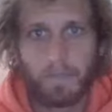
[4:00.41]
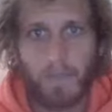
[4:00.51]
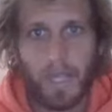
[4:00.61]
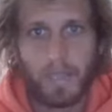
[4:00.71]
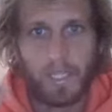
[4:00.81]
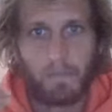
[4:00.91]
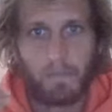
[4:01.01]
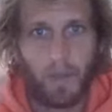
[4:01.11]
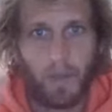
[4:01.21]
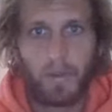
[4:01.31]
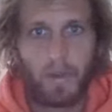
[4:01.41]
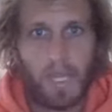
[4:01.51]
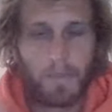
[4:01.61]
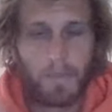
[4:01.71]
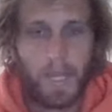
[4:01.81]
made some health
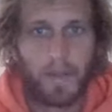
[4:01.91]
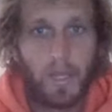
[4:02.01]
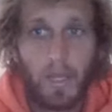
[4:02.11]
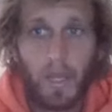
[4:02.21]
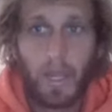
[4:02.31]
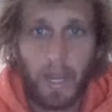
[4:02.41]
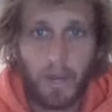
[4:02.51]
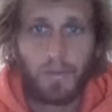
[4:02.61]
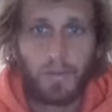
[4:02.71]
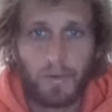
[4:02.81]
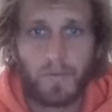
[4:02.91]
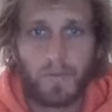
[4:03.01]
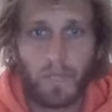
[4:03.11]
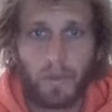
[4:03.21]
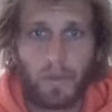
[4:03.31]
guys made and I thought it's
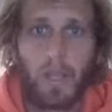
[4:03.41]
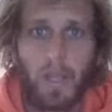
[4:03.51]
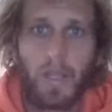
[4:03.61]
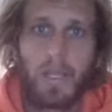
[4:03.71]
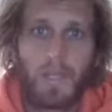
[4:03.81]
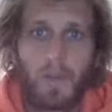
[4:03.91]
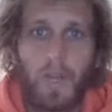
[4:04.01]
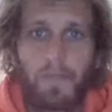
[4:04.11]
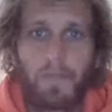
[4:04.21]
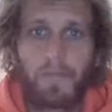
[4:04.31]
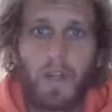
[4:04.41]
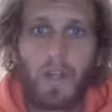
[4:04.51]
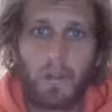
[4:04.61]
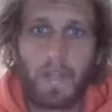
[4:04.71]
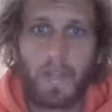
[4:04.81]
really good so we're gonna have a
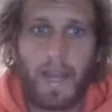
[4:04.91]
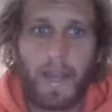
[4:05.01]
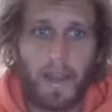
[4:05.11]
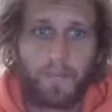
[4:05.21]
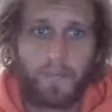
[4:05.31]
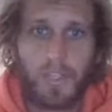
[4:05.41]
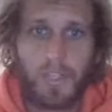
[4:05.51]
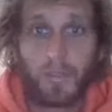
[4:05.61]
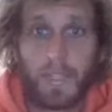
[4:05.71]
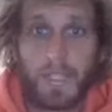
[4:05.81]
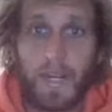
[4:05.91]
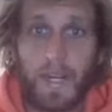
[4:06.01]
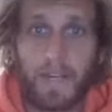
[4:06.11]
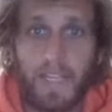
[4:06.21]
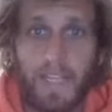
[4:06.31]
look at that and first we'll do this
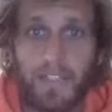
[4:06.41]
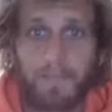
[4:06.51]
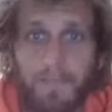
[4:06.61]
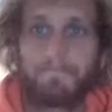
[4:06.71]
meditation